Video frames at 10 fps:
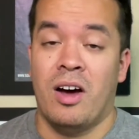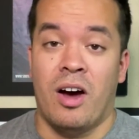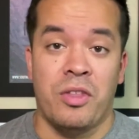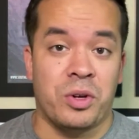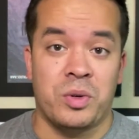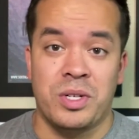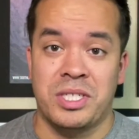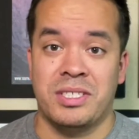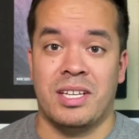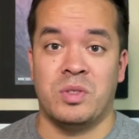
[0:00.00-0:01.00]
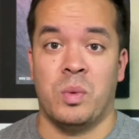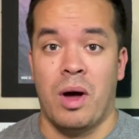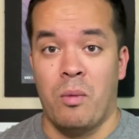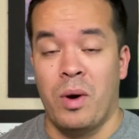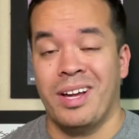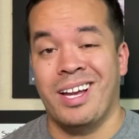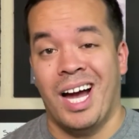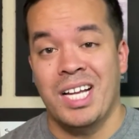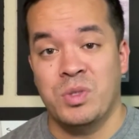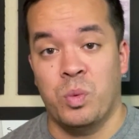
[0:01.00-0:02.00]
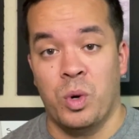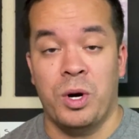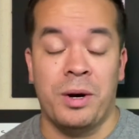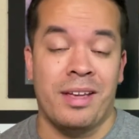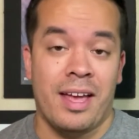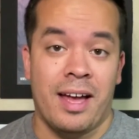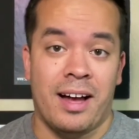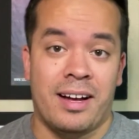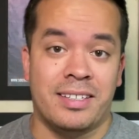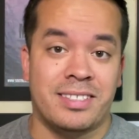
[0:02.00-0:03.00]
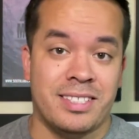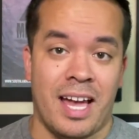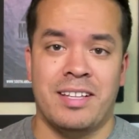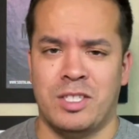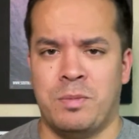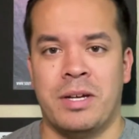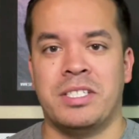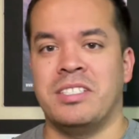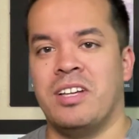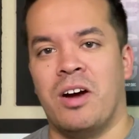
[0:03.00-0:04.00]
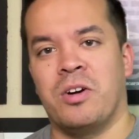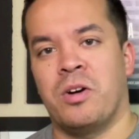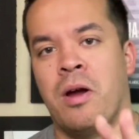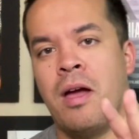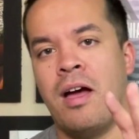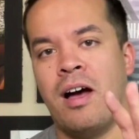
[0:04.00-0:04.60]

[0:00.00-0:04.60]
other Christians as well what God's word uh, says, especially younger,